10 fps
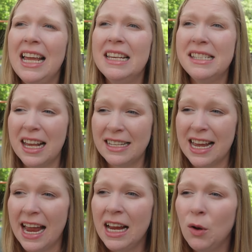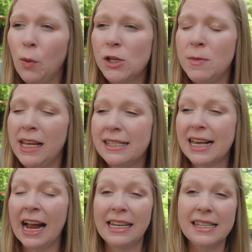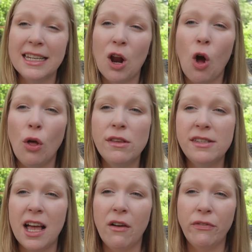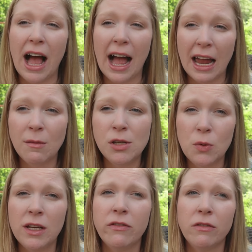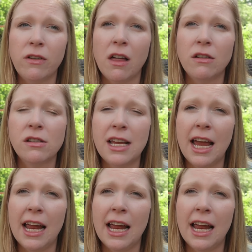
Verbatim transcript: is Sunday, which means I need to get all the stuff I'm doing for Father's Day.